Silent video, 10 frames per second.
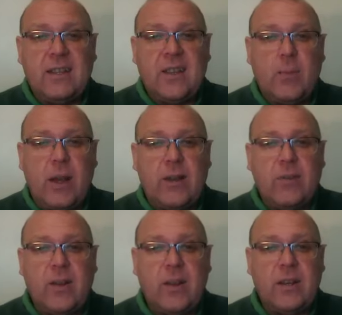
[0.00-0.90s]

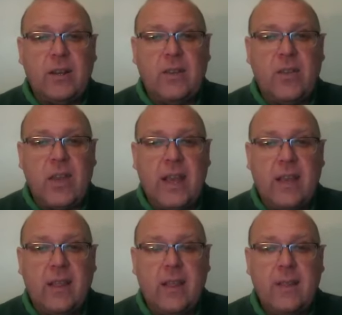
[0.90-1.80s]
to the hill,